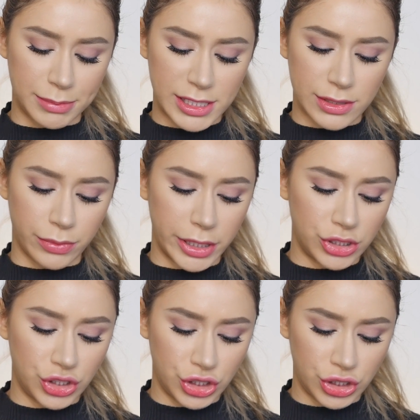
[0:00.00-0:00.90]
Lip
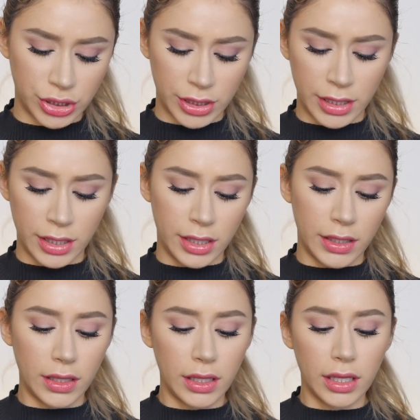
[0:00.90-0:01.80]
Switch
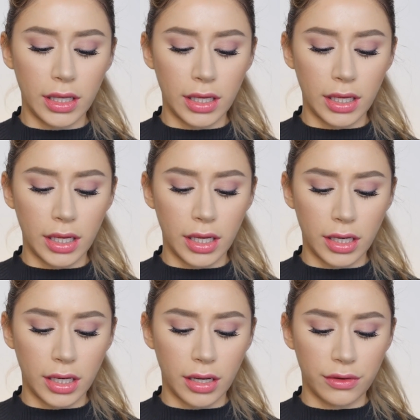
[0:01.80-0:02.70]

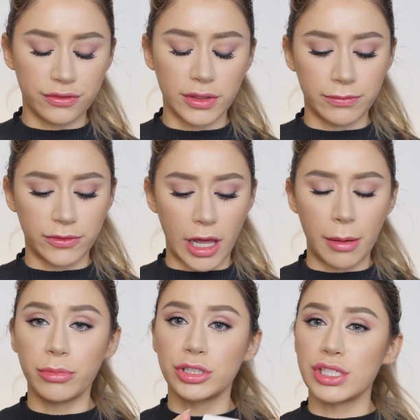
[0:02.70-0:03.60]
in Flip Flop,